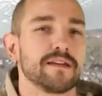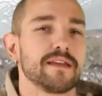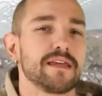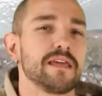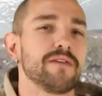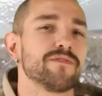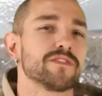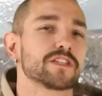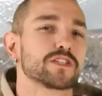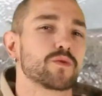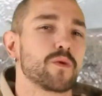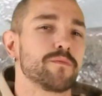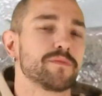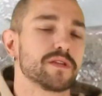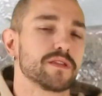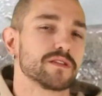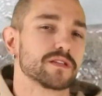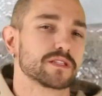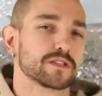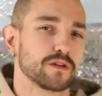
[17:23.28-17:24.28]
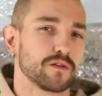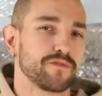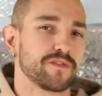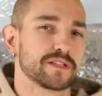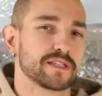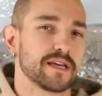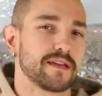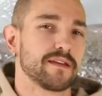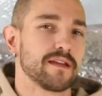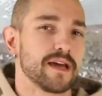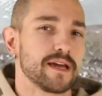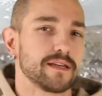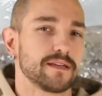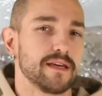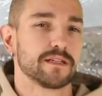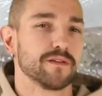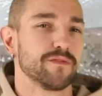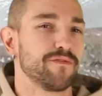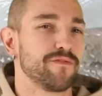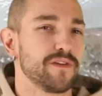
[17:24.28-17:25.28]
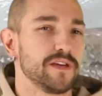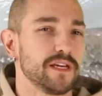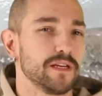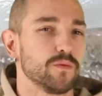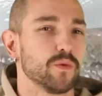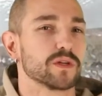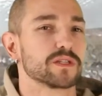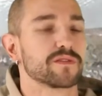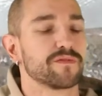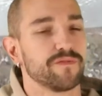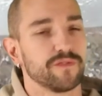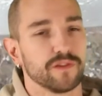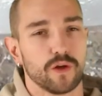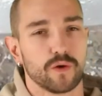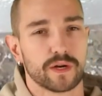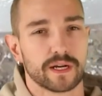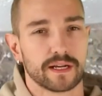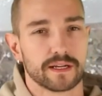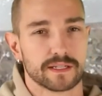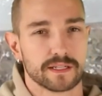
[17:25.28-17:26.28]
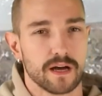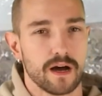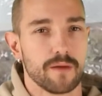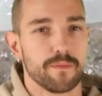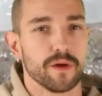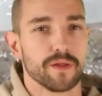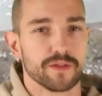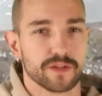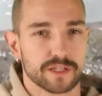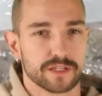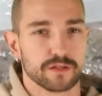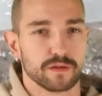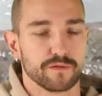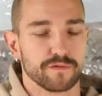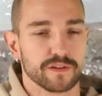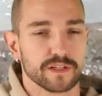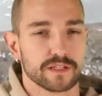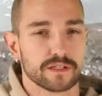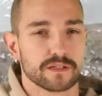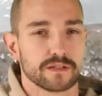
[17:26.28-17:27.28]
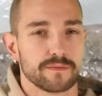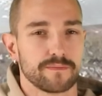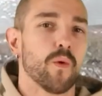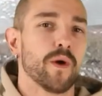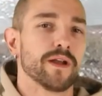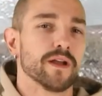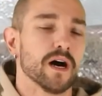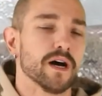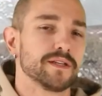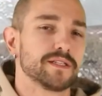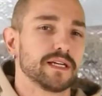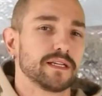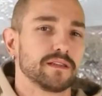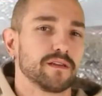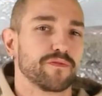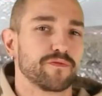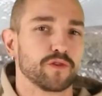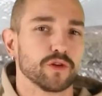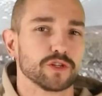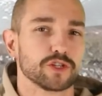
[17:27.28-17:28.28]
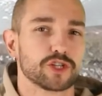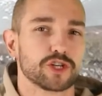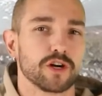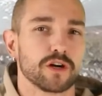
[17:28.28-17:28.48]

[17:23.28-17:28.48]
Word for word: and even swim to the surface at night to feed what's floating atop on the surface. When hunting, the frilled